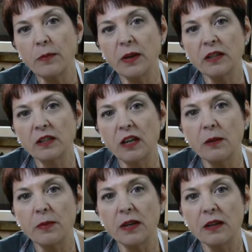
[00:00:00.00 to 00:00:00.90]
but it's
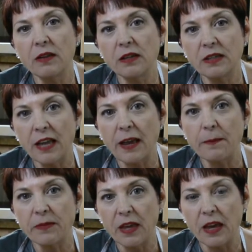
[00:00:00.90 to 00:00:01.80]
gonna be the
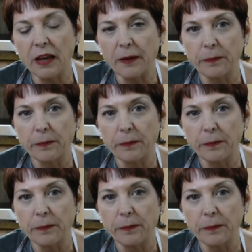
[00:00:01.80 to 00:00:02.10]
same thing.